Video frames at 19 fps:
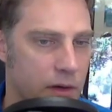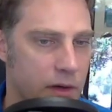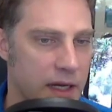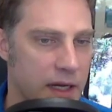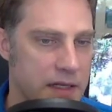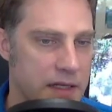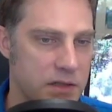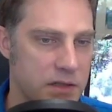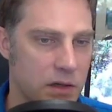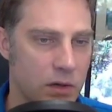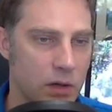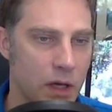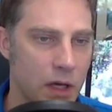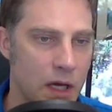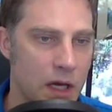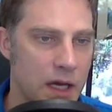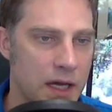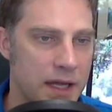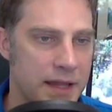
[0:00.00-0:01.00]
Okay, so
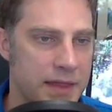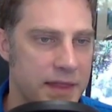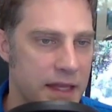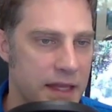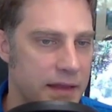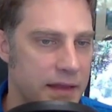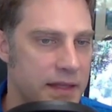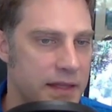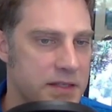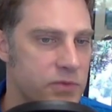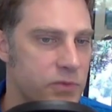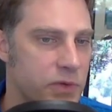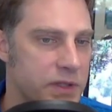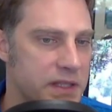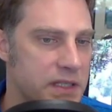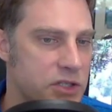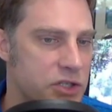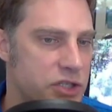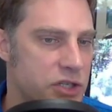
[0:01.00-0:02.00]

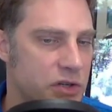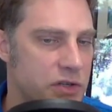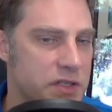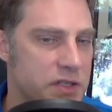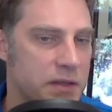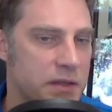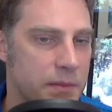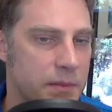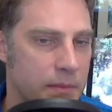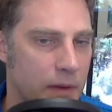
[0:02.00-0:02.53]
what this shows